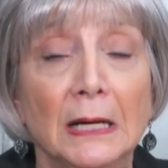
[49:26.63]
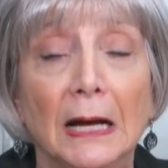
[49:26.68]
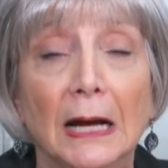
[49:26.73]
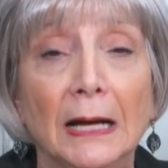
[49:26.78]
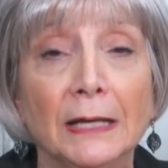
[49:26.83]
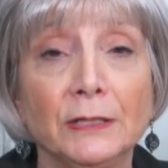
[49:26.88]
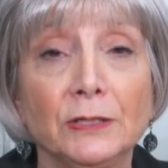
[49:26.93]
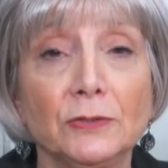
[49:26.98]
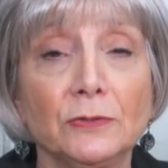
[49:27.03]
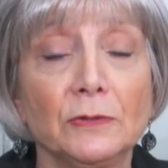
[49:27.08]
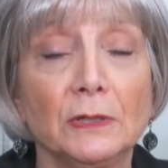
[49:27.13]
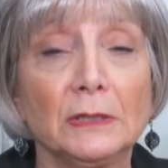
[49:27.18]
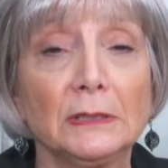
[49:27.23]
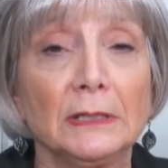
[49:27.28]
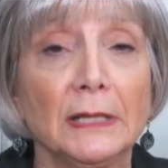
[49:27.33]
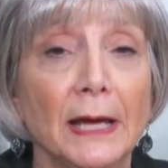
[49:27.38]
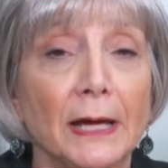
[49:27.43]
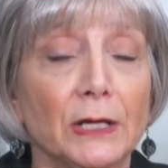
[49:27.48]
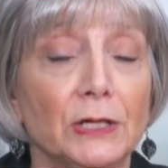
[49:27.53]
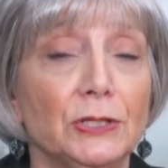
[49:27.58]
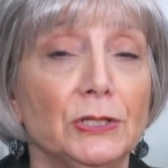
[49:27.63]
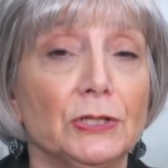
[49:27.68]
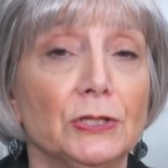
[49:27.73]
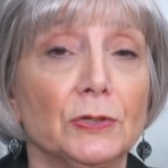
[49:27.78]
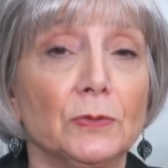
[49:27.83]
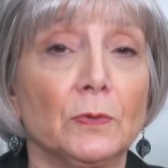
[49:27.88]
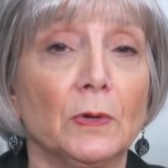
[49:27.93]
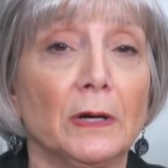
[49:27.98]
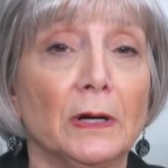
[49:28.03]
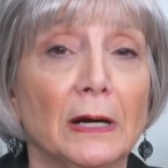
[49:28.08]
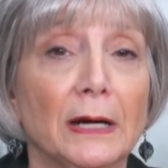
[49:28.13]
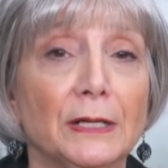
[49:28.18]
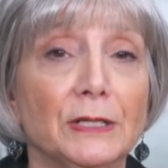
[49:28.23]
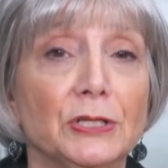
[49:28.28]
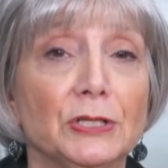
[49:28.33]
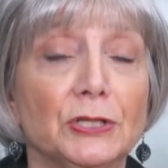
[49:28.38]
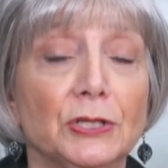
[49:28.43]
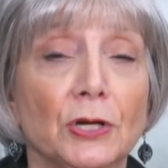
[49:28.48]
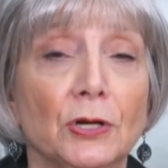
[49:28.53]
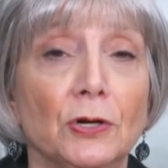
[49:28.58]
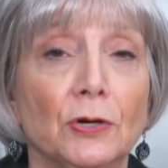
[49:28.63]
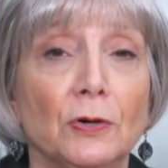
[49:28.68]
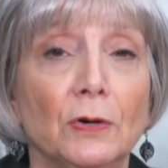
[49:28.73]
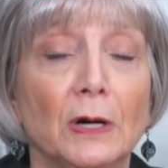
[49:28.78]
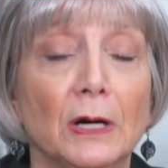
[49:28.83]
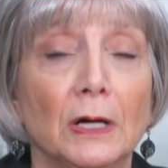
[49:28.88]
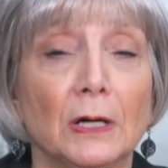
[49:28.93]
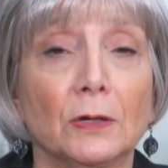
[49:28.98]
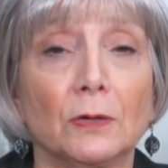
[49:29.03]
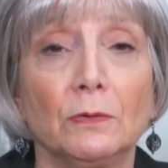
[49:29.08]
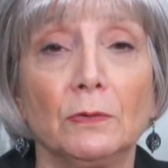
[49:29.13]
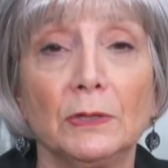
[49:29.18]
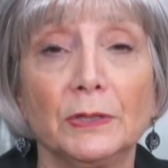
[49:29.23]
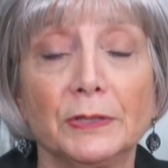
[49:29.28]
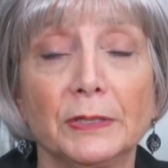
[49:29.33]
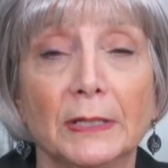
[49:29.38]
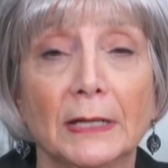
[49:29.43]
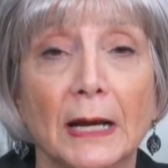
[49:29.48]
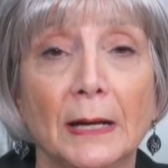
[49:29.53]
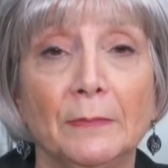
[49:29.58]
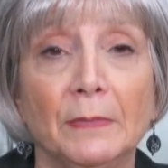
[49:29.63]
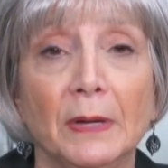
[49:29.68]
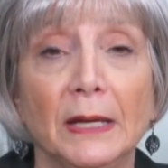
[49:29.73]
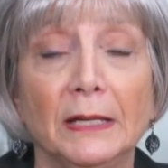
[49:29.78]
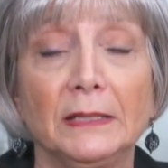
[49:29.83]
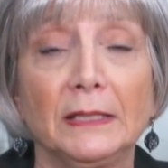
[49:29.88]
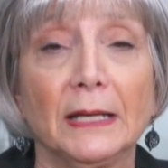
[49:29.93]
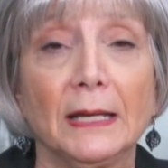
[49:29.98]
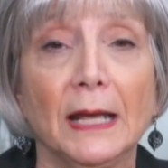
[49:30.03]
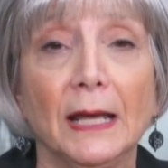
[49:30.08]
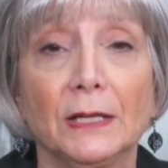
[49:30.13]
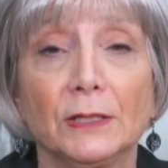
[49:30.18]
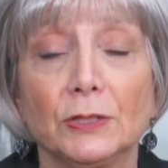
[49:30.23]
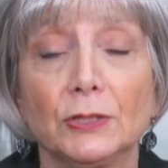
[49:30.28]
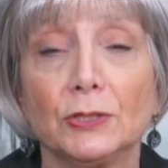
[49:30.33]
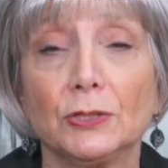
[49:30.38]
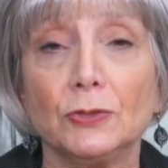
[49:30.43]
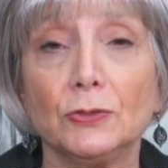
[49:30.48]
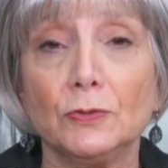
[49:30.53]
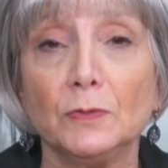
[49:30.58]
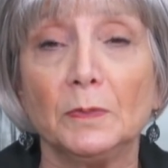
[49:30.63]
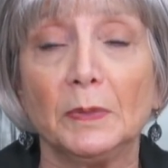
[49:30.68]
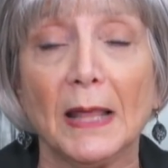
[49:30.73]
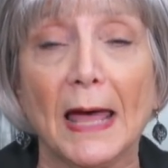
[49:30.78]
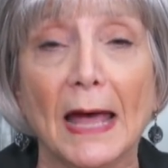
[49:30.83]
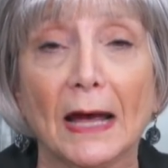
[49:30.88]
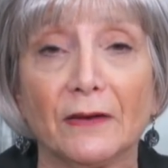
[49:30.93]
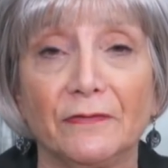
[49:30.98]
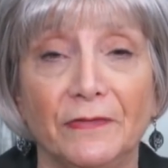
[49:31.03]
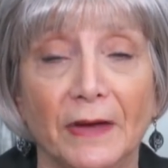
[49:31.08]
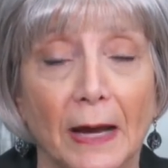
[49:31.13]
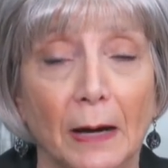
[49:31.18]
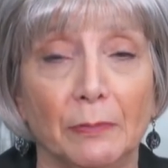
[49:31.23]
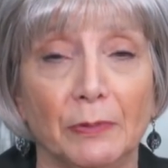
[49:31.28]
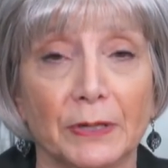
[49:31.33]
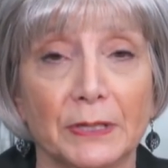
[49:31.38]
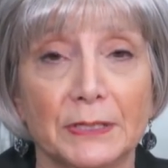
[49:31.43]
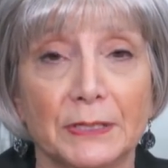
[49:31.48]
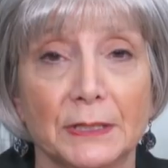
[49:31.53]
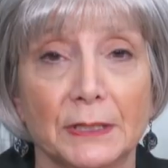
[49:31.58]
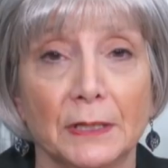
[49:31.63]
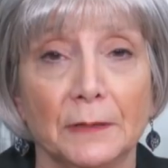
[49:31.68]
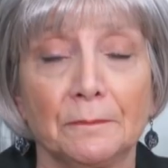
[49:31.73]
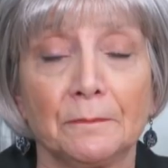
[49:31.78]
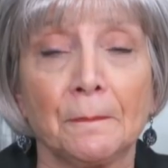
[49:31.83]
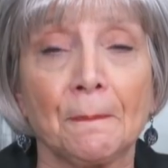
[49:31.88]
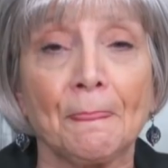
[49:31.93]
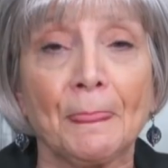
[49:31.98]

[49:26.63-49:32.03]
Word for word: I do a lecture where I show a quilt that I made that had two black fabrics in it,